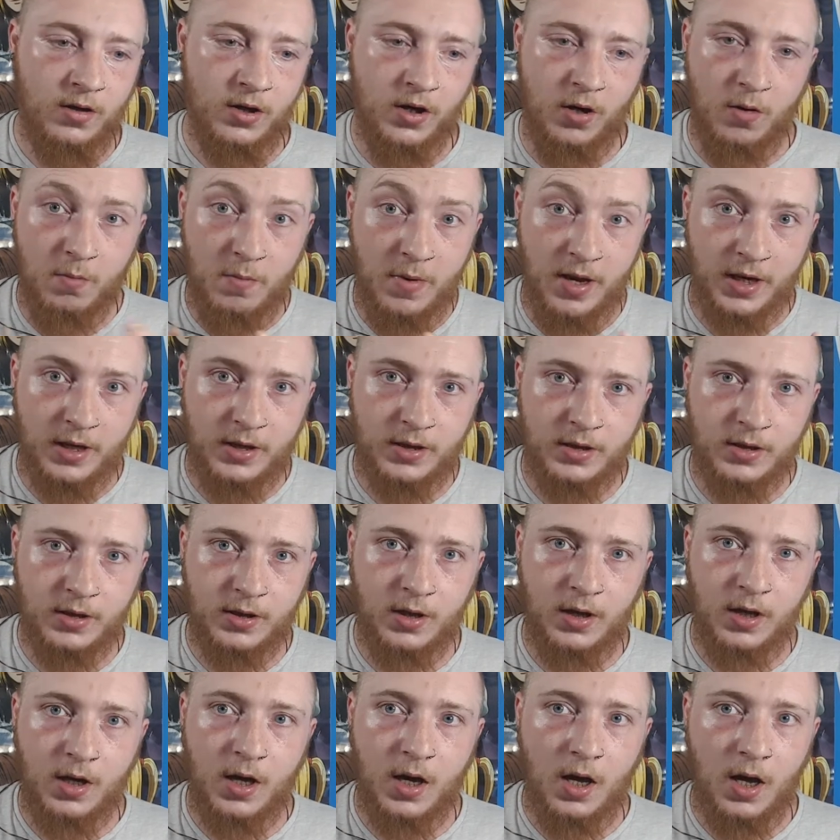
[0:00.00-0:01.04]

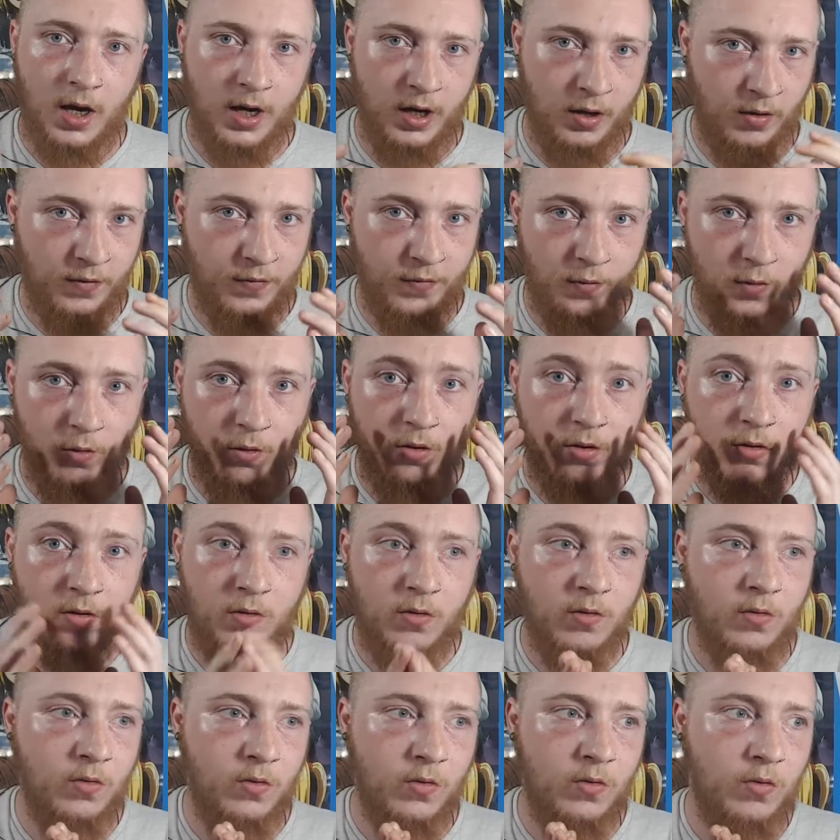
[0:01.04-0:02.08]
mixed. And I thought,
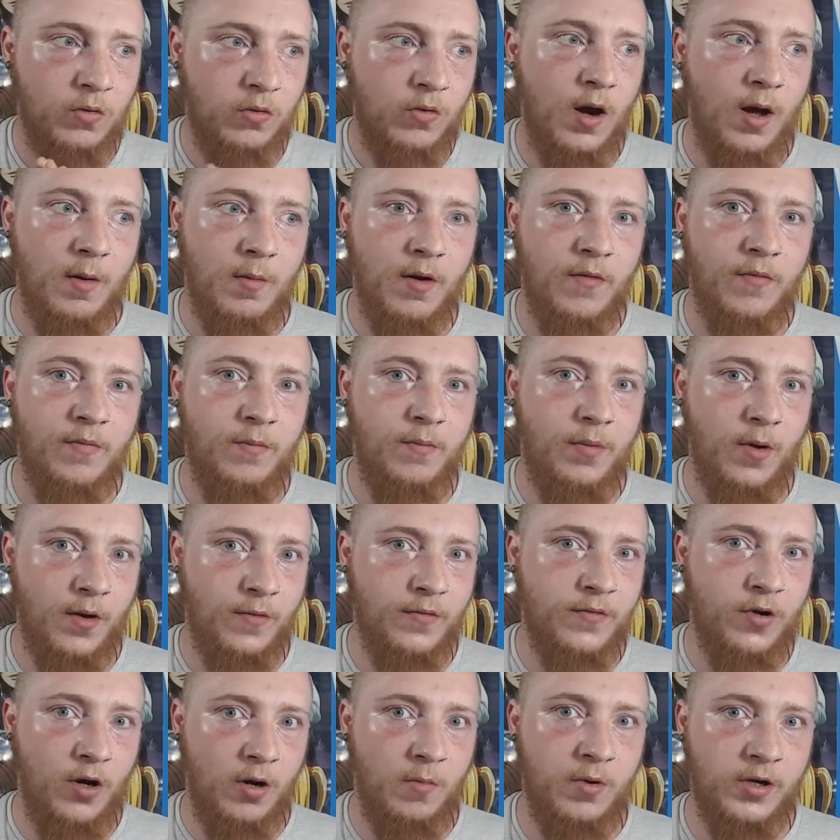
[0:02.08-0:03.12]
crap,
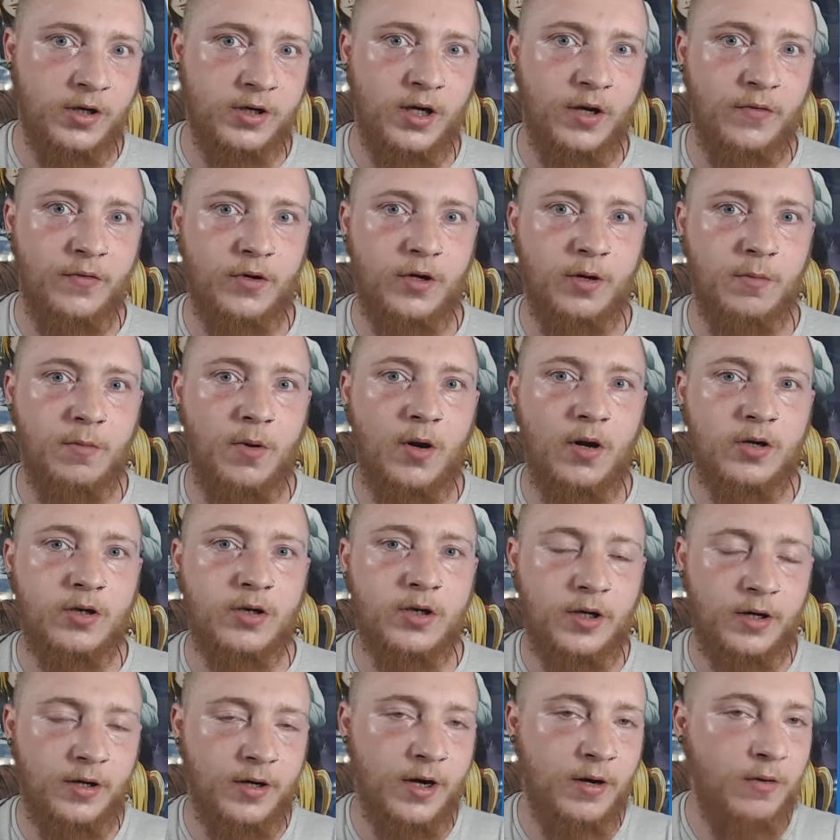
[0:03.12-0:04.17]
I've got myself a good
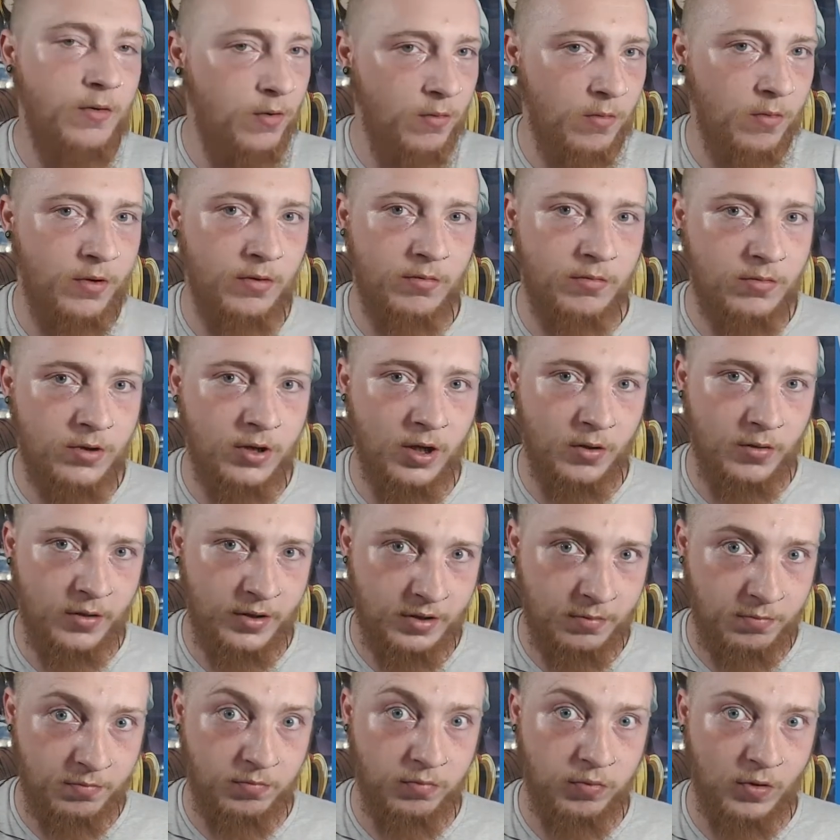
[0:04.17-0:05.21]
box here now. I want,
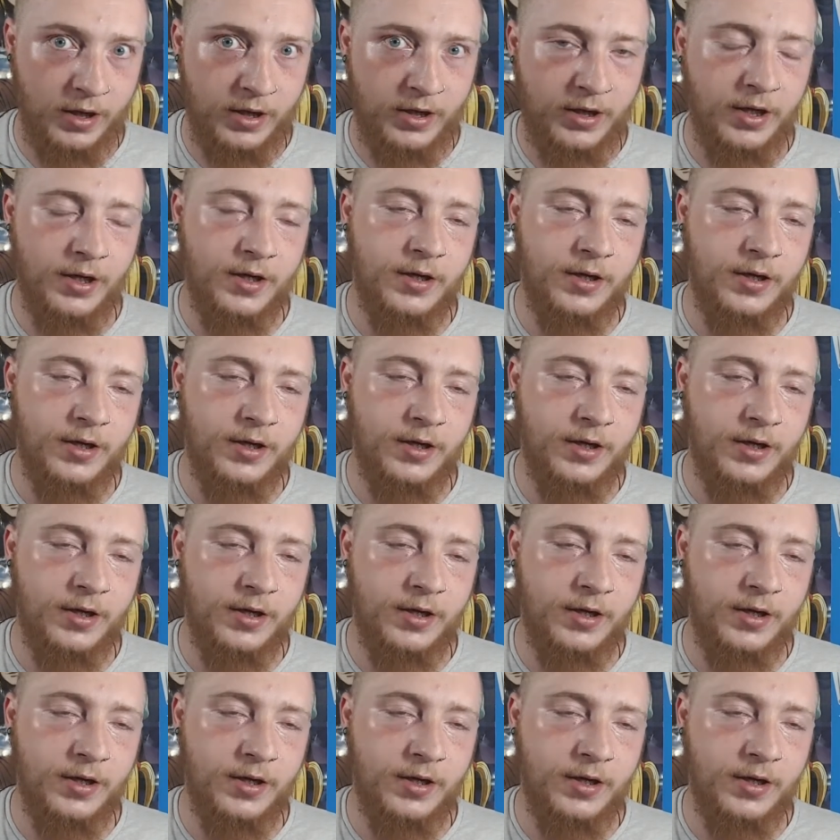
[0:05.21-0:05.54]
it's really